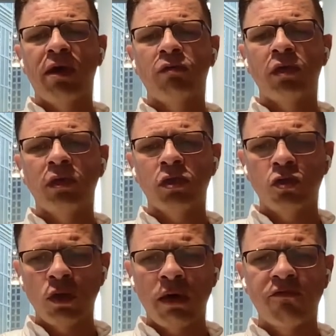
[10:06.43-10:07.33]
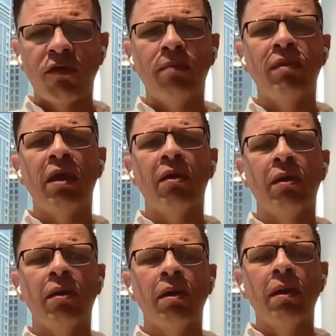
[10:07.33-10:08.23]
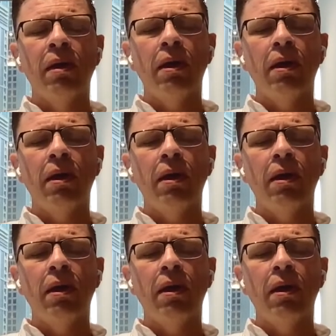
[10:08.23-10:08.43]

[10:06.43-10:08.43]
founders, draw from their